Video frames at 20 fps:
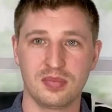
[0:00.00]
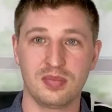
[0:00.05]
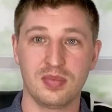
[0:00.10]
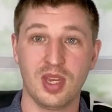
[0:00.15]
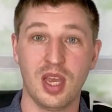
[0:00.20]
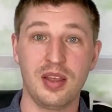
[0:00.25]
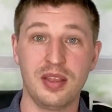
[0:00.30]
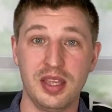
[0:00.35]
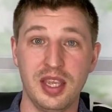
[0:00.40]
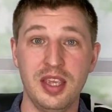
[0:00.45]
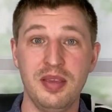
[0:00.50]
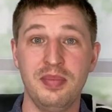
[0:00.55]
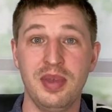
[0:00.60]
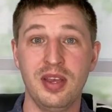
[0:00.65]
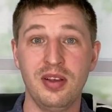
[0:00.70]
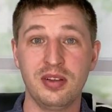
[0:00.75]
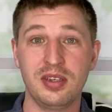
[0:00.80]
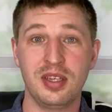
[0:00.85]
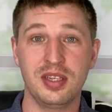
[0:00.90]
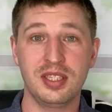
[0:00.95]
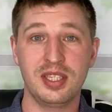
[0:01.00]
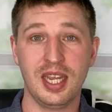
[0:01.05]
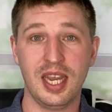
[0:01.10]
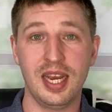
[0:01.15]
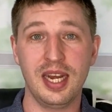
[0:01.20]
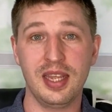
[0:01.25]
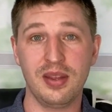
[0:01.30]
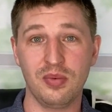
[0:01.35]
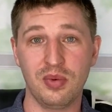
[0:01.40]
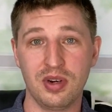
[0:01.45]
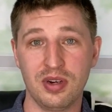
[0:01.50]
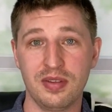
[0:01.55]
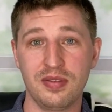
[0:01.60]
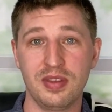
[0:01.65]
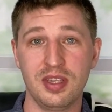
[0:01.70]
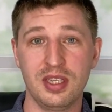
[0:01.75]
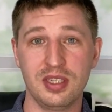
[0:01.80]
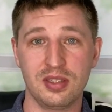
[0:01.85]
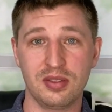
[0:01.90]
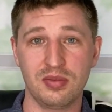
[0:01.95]
Now, the email containing one of
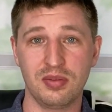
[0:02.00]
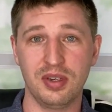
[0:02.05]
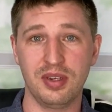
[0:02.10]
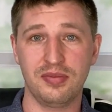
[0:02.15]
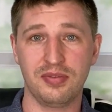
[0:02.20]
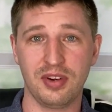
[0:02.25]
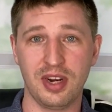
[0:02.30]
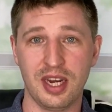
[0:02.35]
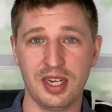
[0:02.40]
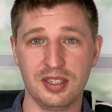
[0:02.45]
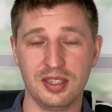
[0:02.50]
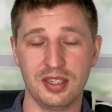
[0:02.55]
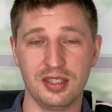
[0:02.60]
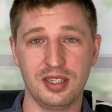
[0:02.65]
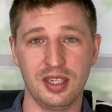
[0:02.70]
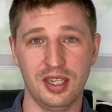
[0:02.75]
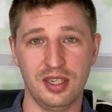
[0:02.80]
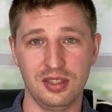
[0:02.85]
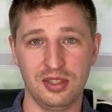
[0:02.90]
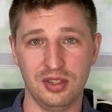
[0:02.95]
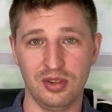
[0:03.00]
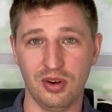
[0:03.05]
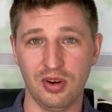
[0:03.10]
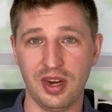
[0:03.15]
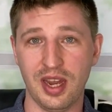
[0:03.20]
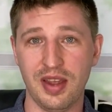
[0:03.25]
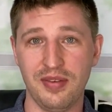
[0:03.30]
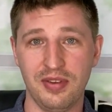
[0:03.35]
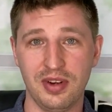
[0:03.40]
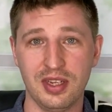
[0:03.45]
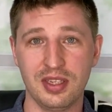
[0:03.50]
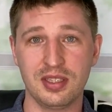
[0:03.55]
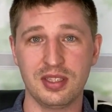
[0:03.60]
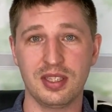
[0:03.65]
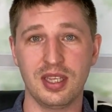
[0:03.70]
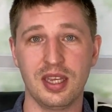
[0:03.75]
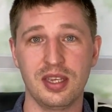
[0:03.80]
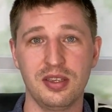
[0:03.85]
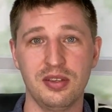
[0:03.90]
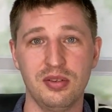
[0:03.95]
these 3 phrases is your evidence
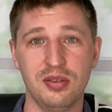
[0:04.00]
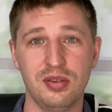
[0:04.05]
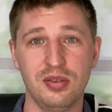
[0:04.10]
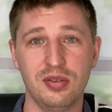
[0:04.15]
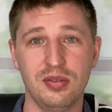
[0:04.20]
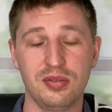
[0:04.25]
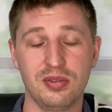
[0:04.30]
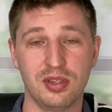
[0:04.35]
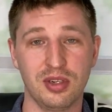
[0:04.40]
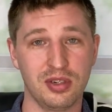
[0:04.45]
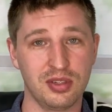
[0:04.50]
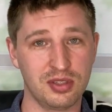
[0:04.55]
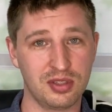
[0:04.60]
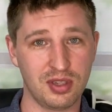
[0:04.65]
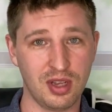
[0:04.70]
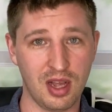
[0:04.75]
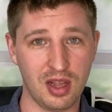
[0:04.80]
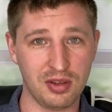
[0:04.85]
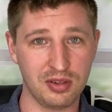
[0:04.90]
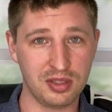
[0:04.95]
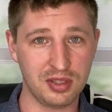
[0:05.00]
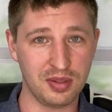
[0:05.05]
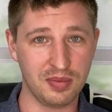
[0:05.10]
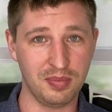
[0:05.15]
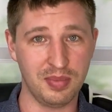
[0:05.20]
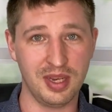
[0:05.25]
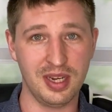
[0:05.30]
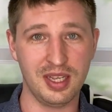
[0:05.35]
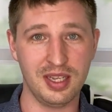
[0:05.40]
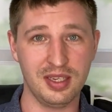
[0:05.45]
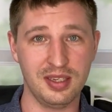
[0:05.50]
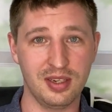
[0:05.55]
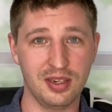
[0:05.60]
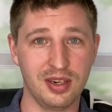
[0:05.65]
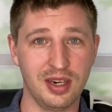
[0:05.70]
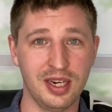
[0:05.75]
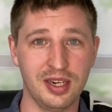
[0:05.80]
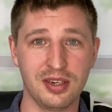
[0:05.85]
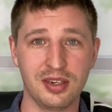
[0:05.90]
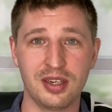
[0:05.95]
that your installer submitted your
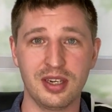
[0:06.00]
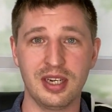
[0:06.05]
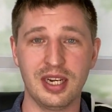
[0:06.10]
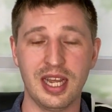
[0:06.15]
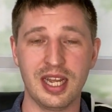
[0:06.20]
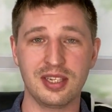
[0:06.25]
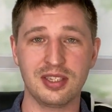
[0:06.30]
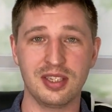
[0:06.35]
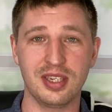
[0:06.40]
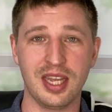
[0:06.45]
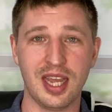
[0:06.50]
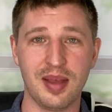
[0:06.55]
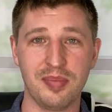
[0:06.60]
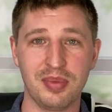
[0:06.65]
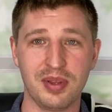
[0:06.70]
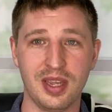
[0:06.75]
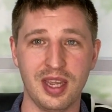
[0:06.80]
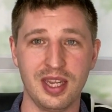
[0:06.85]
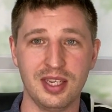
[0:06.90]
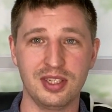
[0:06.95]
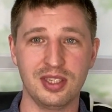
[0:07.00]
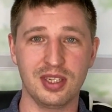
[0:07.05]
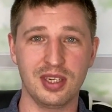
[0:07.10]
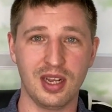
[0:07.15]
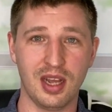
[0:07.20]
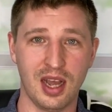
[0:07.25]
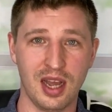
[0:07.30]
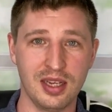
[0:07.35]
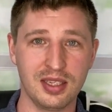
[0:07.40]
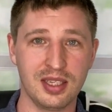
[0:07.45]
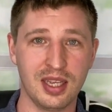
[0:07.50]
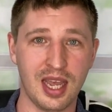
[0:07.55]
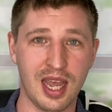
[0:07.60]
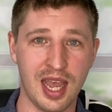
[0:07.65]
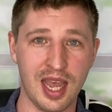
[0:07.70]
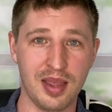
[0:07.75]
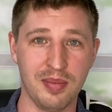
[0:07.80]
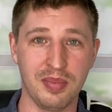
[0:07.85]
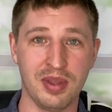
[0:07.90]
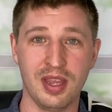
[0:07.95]
interconnection application on
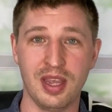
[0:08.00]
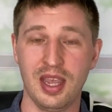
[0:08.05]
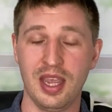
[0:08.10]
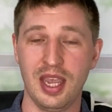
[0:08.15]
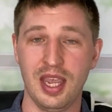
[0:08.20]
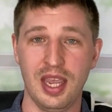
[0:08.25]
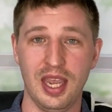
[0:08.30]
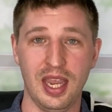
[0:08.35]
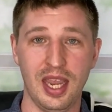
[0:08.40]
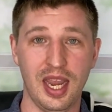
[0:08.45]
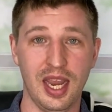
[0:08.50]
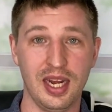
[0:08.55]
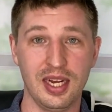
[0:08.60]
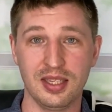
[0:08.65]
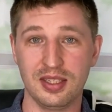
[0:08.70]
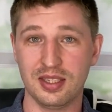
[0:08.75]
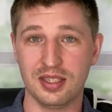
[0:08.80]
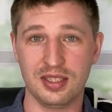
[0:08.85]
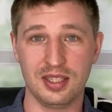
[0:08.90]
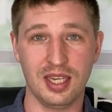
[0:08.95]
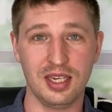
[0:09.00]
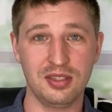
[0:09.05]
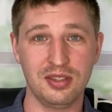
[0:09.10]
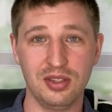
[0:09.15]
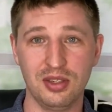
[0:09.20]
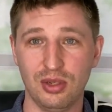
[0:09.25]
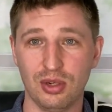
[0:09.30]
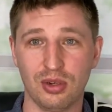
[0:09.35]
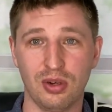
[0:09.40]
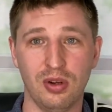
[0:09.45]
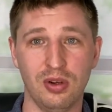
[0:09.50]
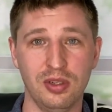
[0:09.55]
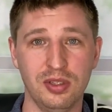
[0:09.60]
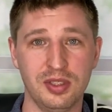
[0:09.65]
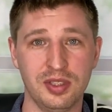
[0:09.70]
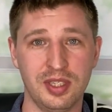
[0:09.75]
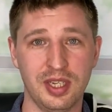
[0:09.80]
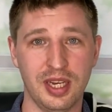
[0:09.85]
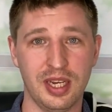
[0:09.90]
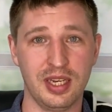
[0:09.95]
time, and it's essentially your
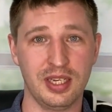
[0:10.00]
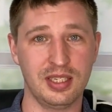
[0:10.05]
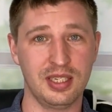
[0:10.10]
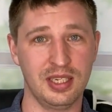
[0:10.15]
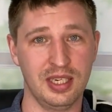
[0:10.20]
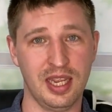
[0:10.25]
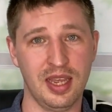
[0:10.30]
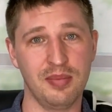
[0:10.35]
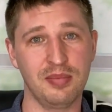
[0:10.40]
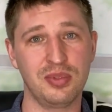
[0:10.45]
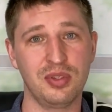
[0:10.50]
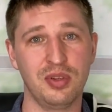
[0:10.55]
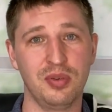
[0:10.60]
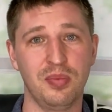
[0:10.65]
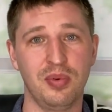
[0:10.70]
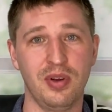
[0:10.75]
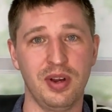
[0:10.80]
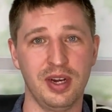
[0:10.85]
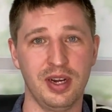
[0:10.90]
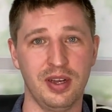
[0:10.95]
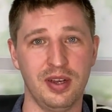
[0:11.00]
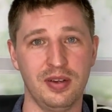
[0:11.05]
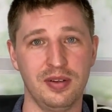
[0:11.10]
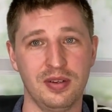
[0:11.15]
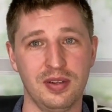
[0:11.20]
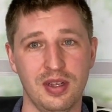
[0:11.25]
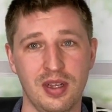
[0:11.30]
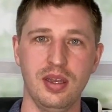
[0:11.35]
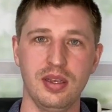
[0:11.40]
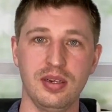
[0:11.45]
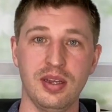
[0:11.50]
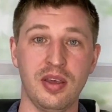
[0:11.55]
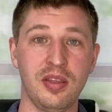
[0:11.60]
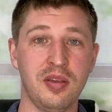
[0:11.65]
golden ticket to NEM 2.0. Now,